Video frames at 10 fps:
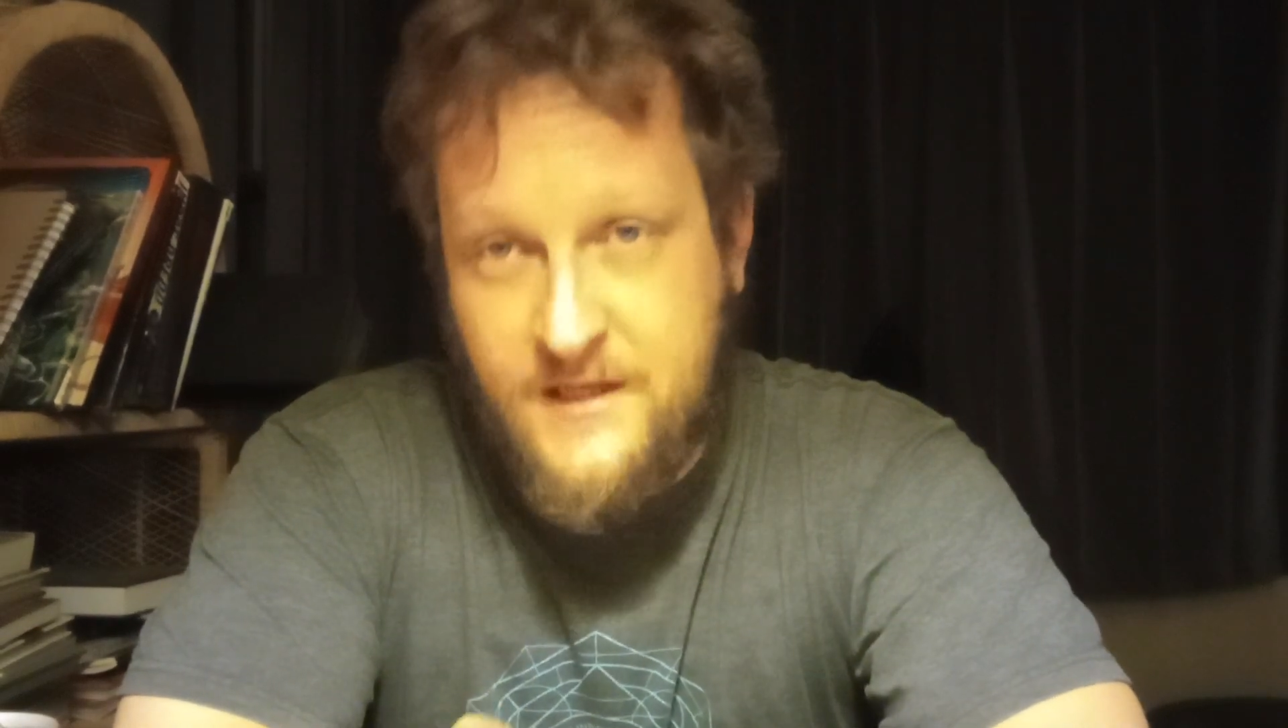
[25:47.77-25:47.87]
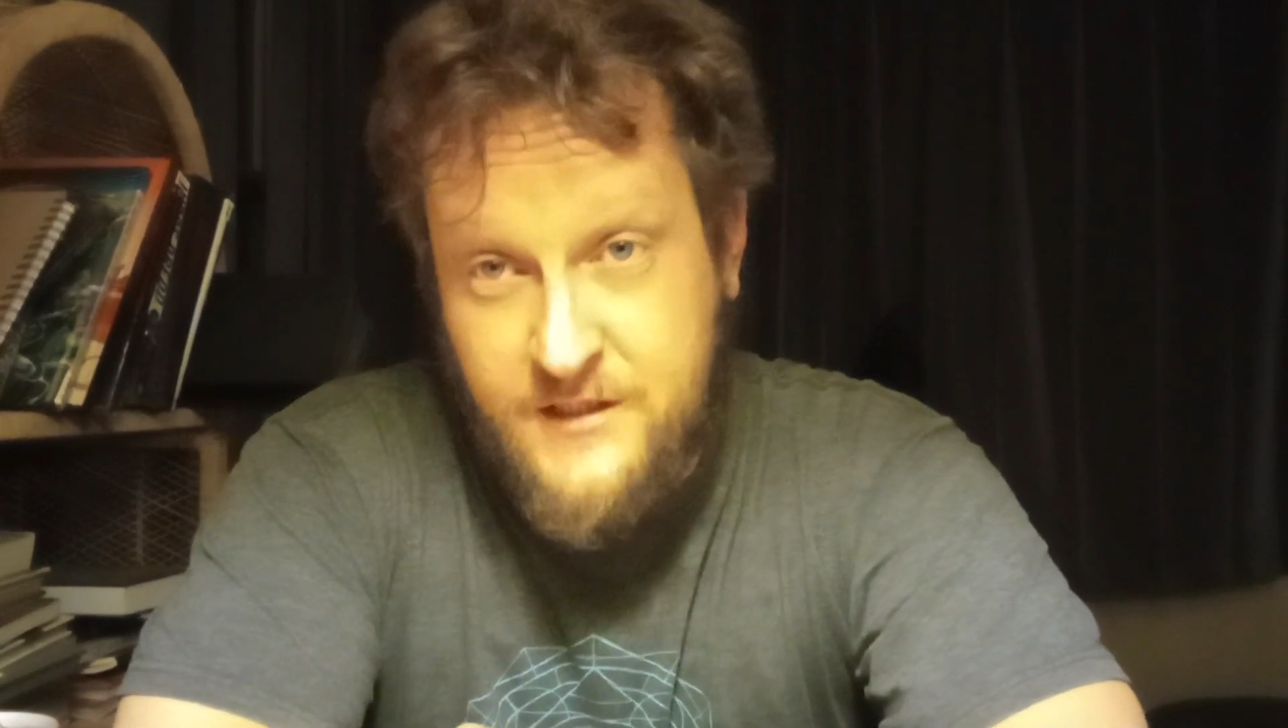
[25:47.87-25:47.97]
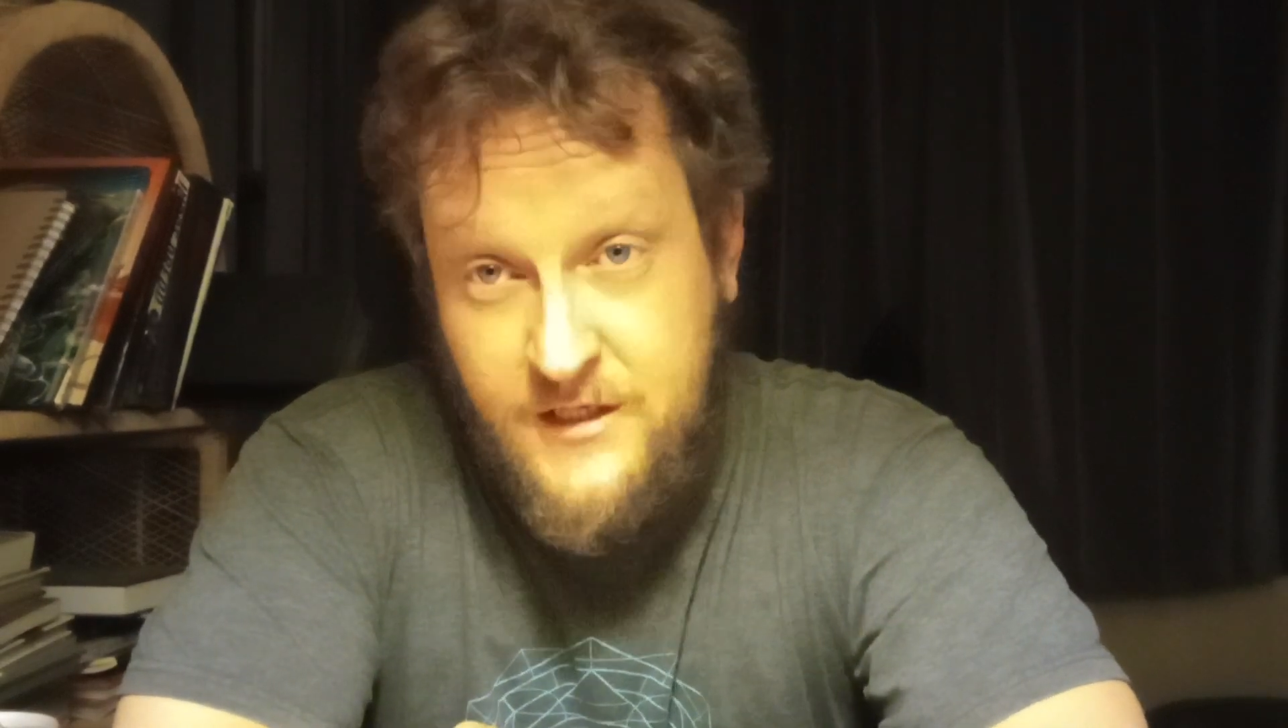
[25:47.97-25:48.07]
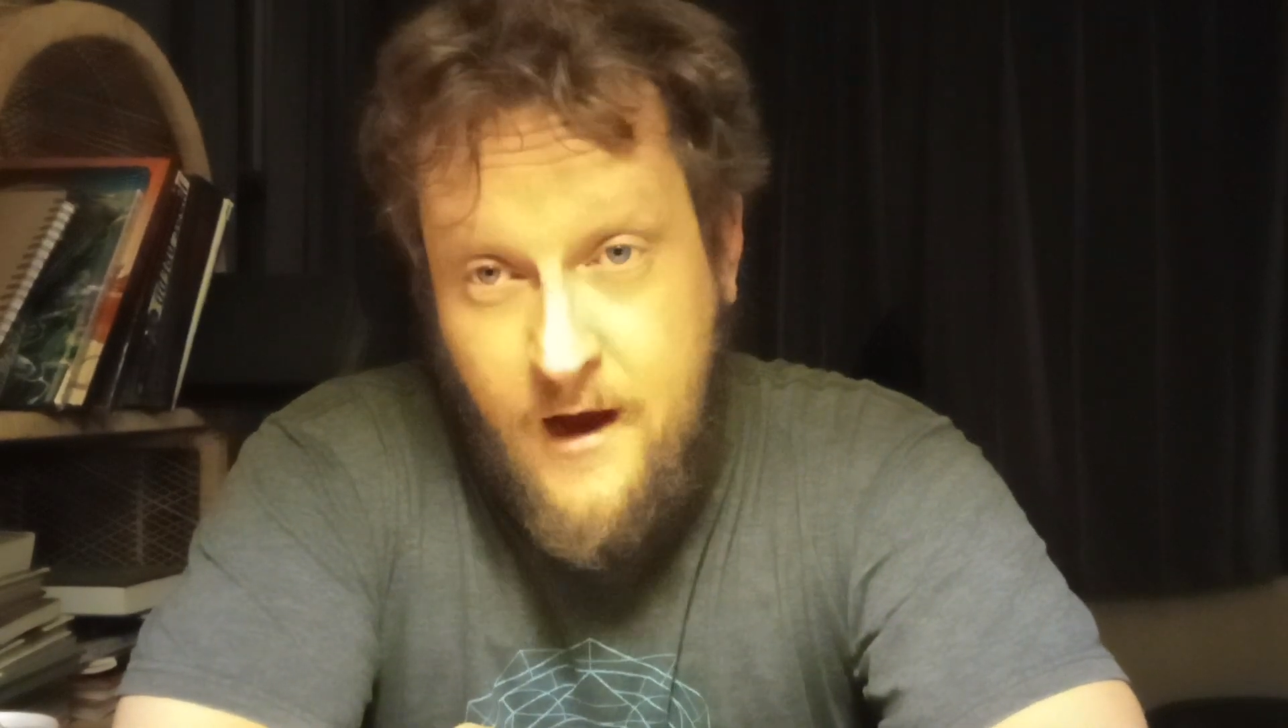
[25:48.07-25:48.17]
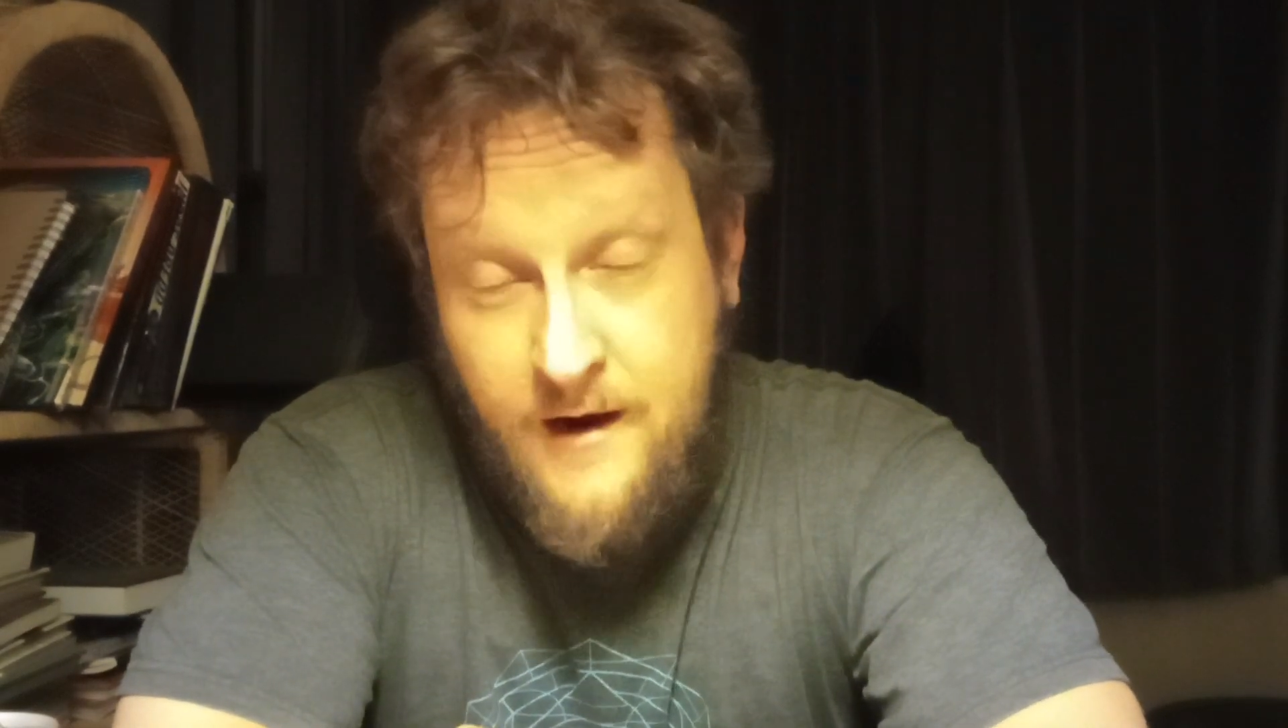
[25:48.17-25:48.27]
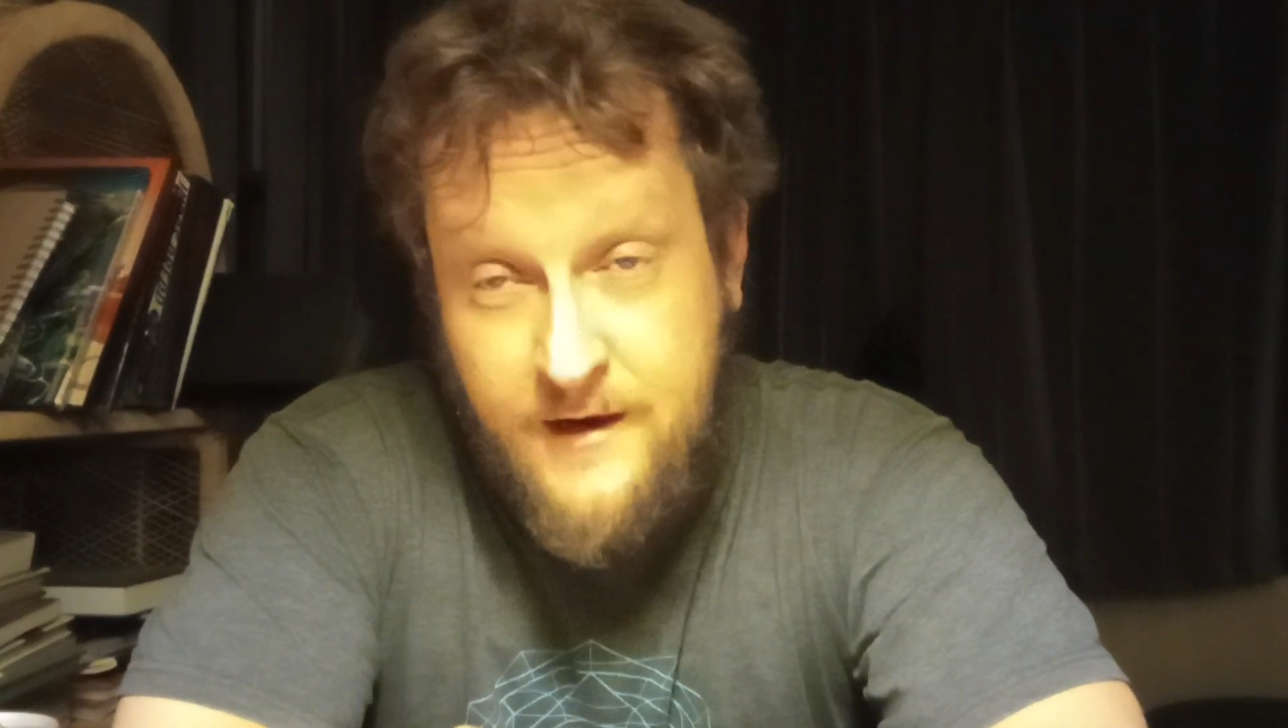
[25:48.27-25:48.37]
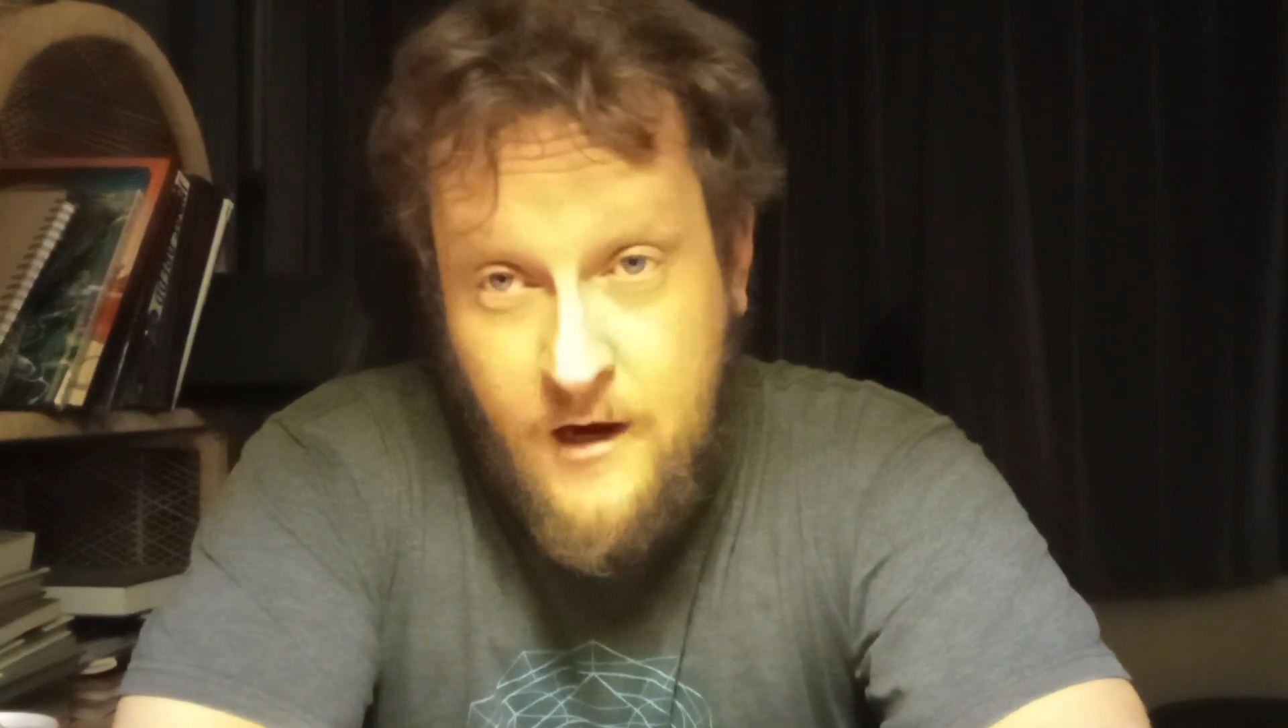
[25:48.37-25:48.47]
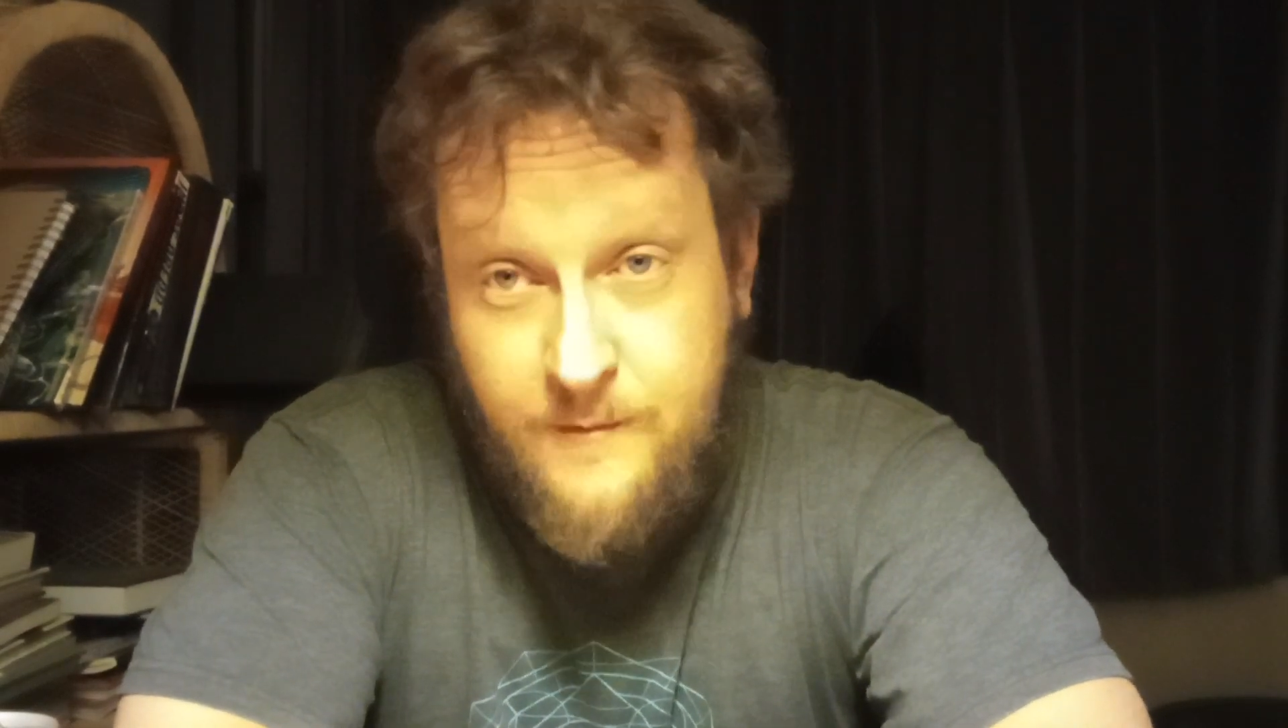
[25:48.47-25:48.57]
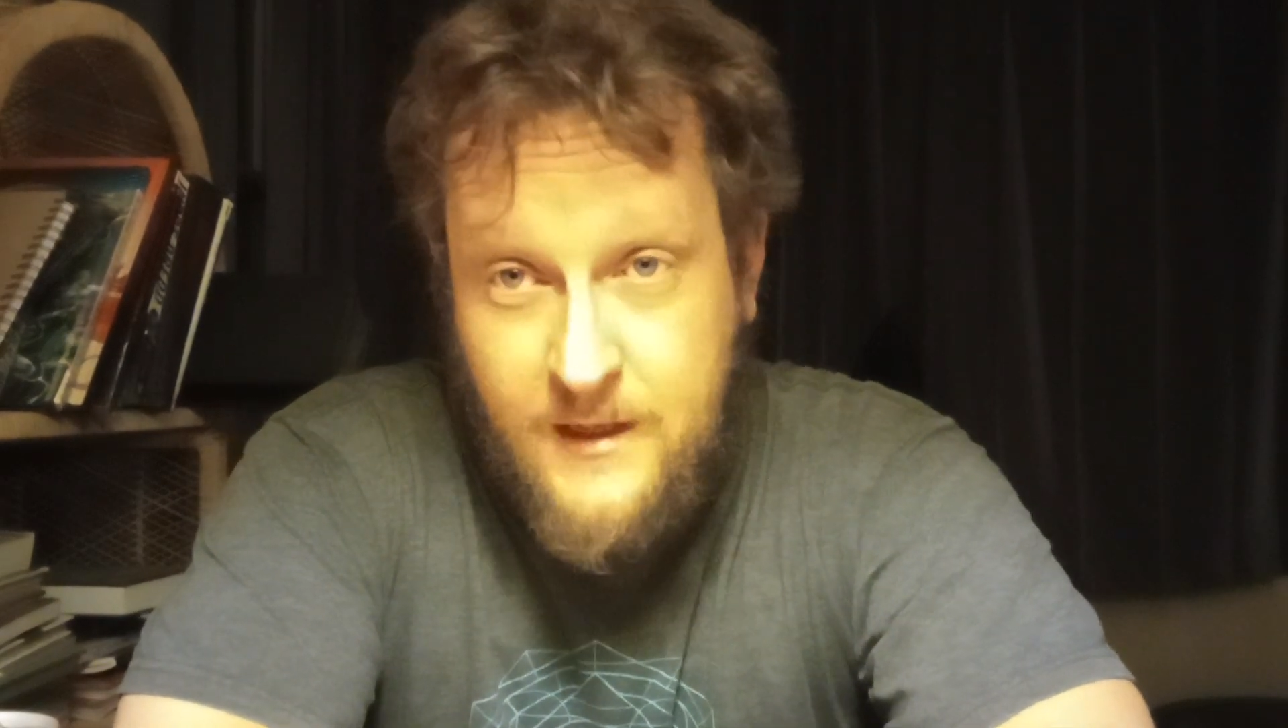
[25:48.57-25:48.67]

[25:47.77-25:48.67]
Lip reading: That's young